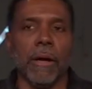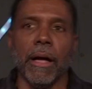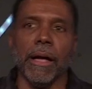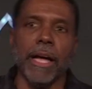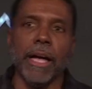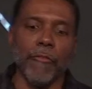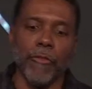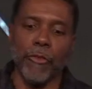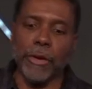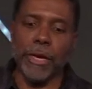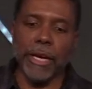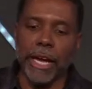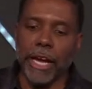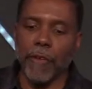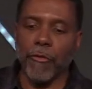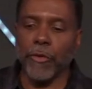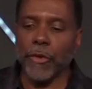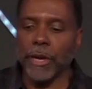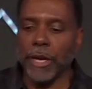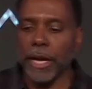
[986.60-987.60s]
every
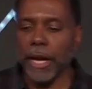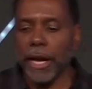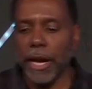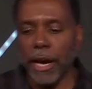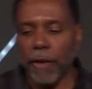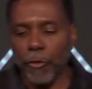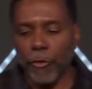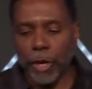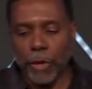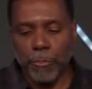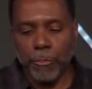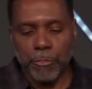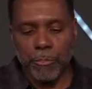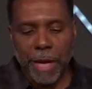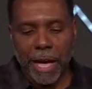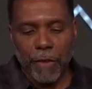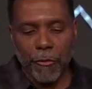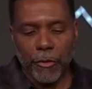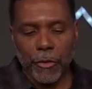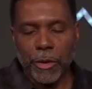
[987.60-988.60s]
every every
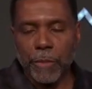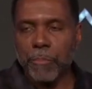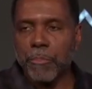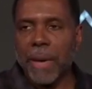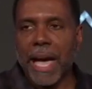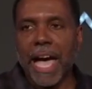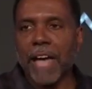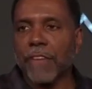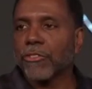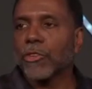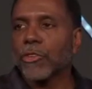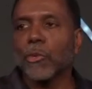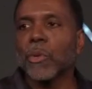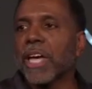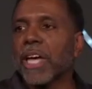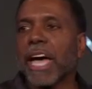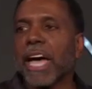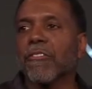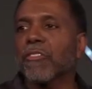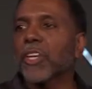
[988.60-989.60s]
every pastor
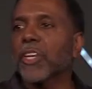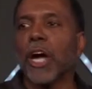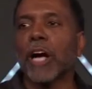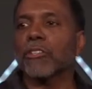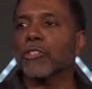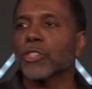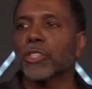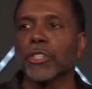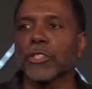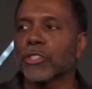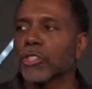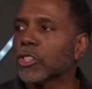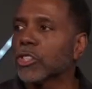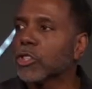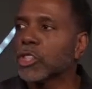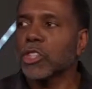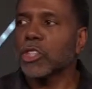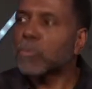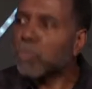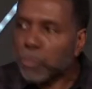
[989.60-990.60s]
we have in our church
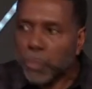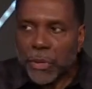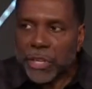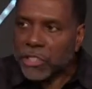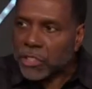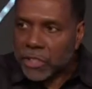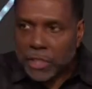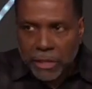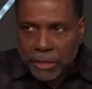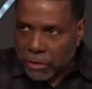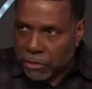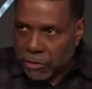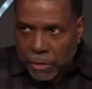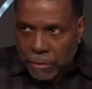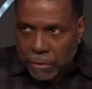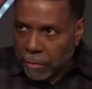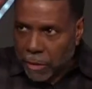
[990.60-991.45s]
is just preaching